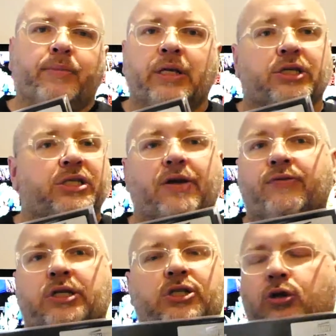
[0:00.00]
In the
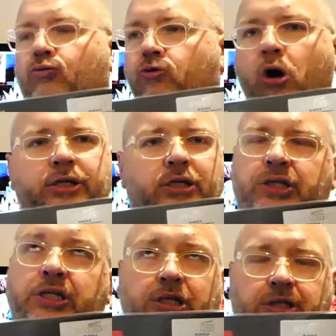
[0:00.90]
70s,
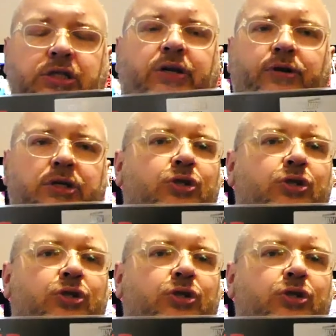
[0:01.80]
60s and 70s,